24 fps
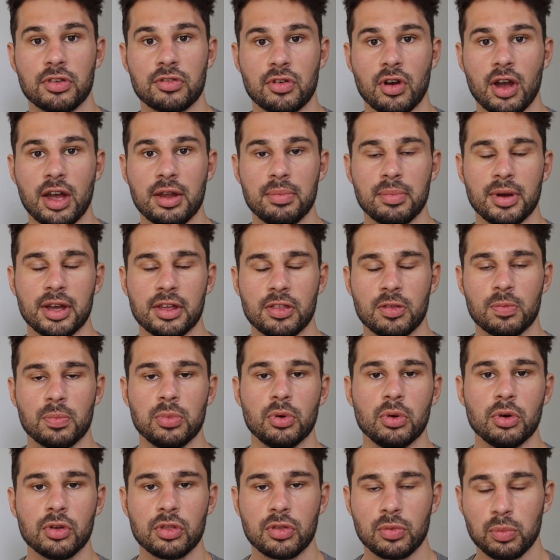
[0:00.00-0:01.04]
Trademate
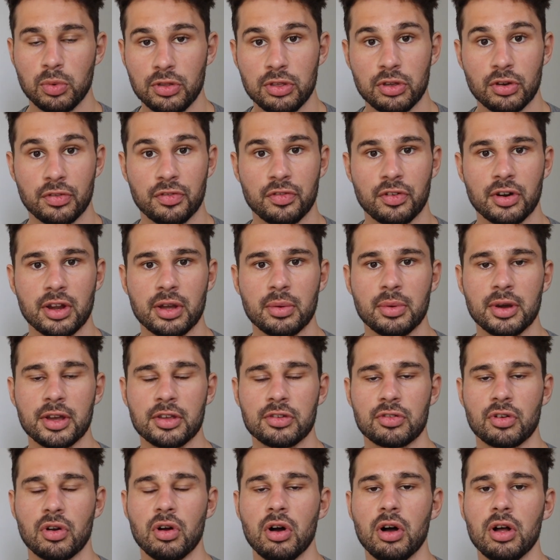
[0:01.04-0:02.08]
Sports with your free week
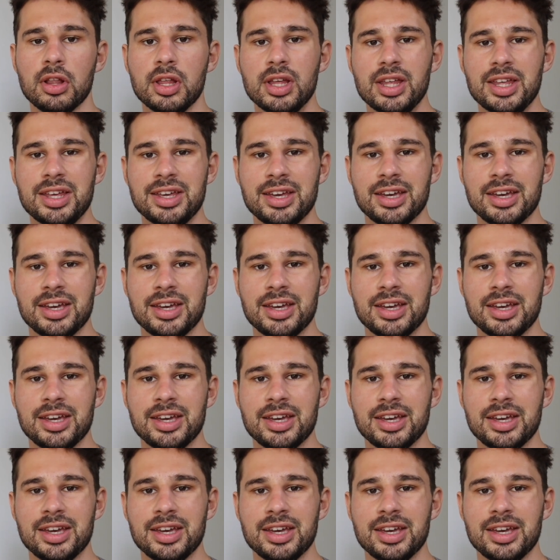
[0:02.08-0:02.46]
trial